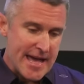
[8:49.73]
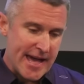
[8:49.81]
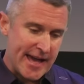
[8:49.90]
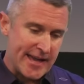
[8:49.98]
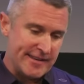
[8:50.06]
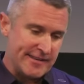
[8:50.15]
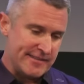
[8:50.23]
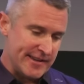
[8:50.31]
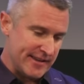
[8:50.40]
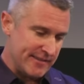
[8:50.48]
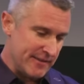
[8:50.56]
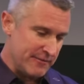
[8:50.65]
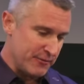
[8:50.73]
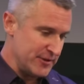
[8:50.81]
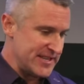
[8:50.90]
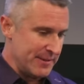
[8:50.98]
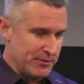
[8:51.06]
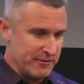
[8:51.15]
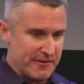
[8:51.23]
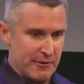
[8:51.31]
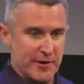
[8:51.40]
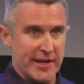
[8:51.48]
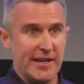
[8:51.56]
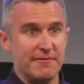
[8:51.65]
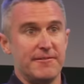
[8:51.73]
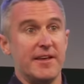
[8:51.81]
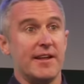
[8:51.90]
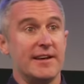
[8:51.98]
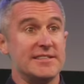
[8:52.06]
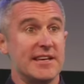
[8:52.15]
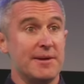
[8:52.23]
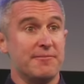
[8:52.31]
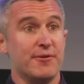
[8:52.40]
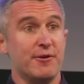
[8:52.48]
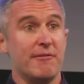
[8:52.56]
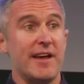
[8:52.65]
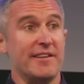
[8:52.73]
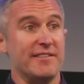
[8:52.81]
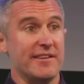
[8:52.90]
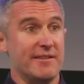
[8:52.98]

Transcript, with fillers: And uh, for example, if I want to get fit, I sign up for a race.